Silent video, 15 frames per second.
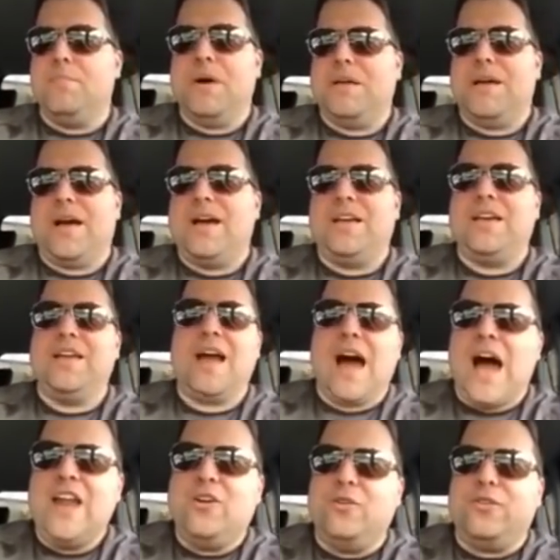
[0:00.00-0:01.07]
But again,
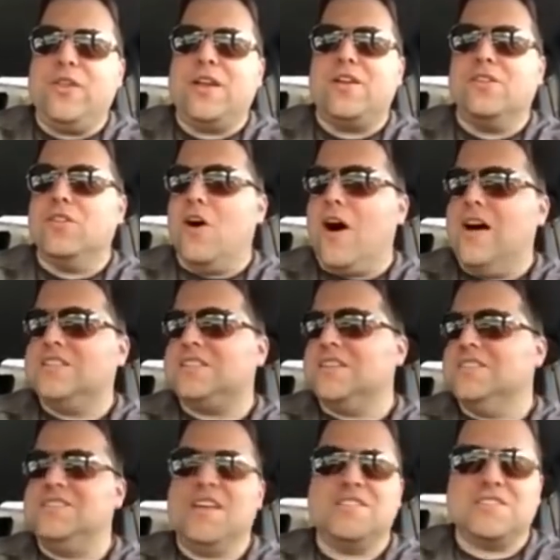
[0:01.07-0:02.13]
I don't think a loss
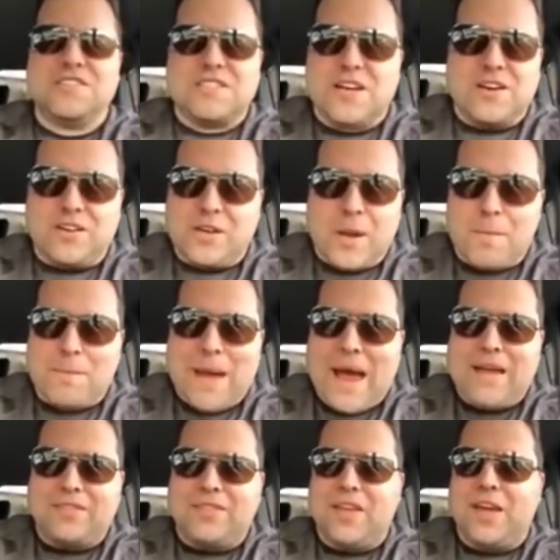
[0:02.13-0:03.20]
is necessarily a
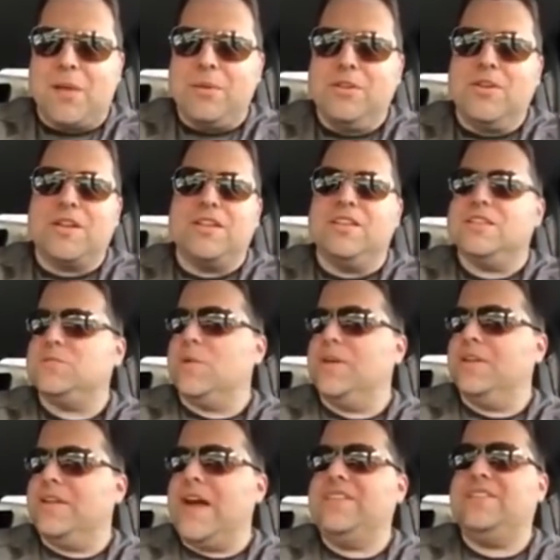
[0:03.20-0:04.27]
bad thing. I mean, look at it this
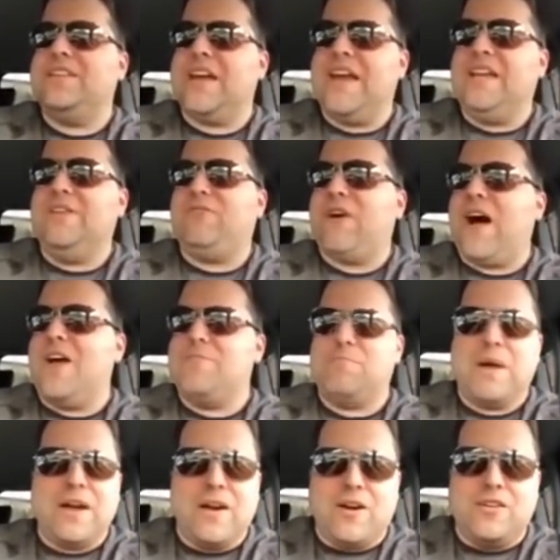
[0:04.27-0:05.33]
way. The
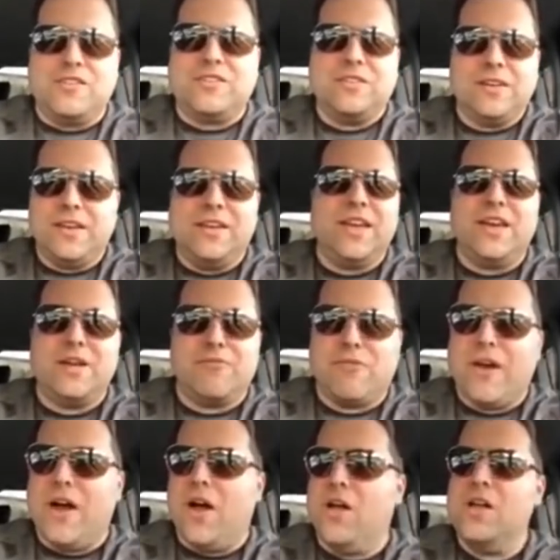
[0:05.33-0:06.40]
1985 Bears in the
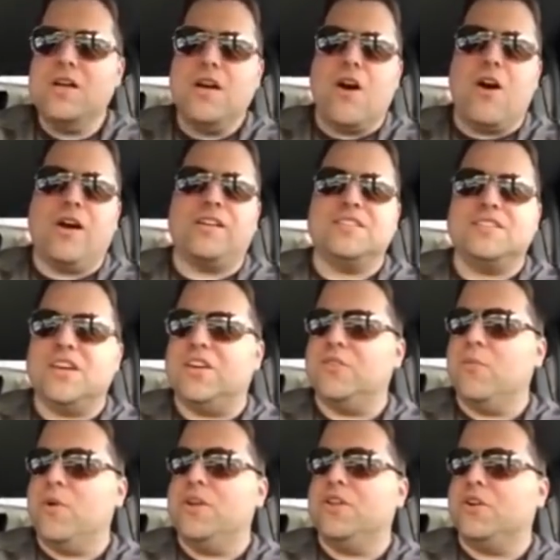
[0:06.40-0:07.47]
NFL are
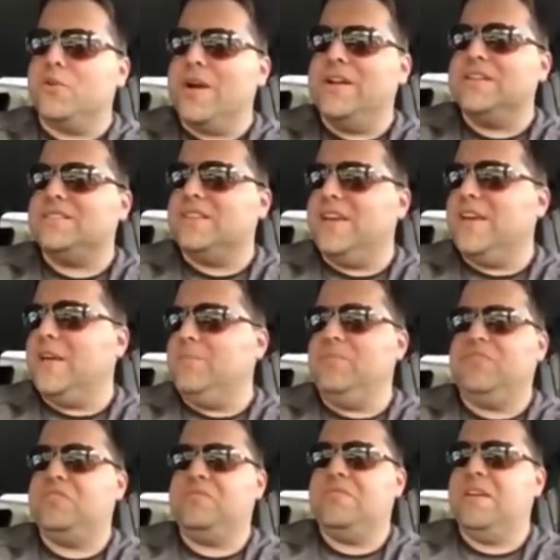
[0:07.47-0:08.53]
considered one of the greatest
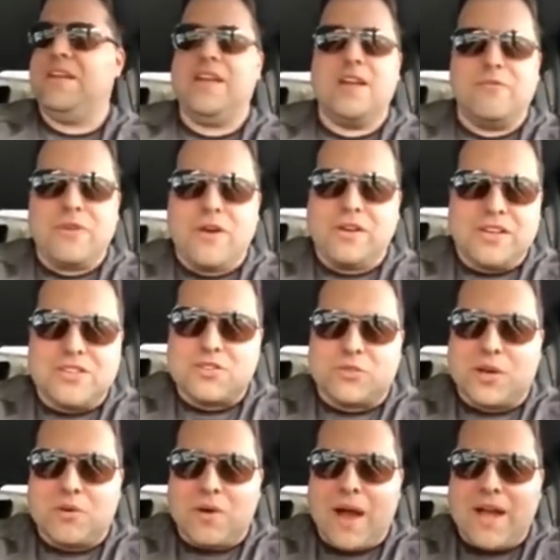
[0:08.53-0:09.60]
teams in NFL
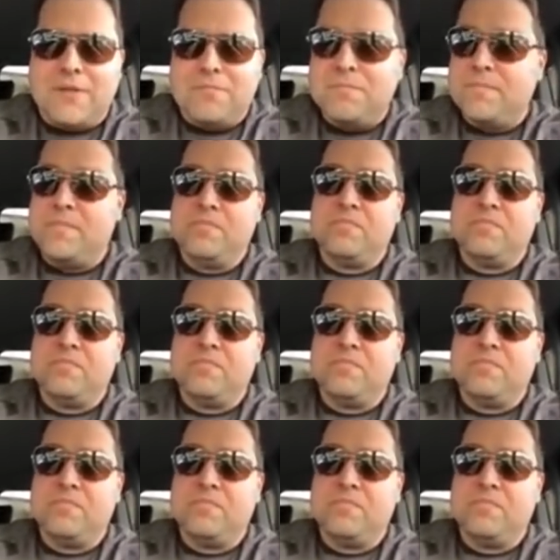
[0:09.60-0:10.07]
history, right?